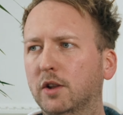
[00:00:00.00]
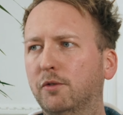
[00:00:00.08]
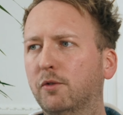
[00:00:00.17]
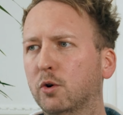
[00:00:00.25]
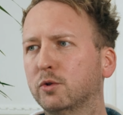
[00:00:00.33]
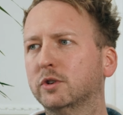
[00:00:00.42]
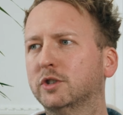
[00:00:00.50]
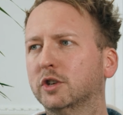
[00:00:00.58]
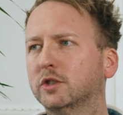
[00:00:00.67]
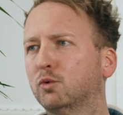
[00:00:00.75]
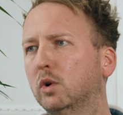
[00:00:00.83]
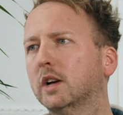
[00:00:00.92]
founders
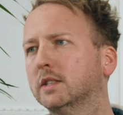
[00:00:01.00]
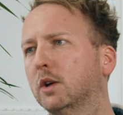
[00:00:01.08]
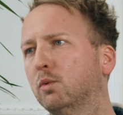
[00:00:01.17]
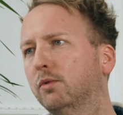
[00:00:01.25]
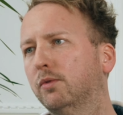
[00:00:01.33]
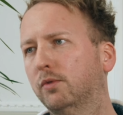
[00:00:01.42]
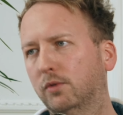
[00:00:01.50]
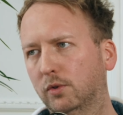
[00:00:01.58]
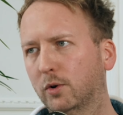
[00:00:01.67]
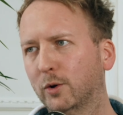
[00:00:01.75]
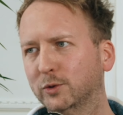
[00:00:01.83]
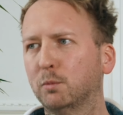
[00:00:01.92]
just realize that we've
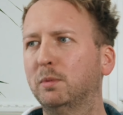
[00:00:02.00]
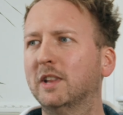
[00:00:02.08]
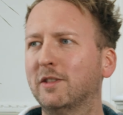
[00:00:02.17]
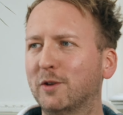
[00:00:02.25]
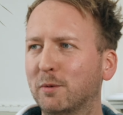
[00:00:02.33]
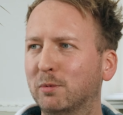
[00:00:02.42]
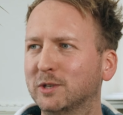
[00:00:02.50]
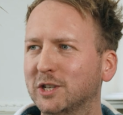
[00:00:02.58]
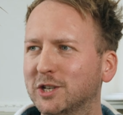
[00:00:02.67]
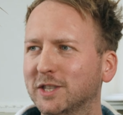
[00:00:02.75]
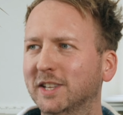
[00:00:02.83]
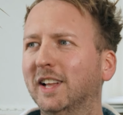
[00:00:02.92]
also been in their
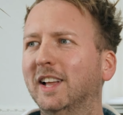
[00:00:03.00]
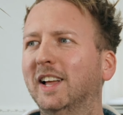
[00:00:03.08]
position,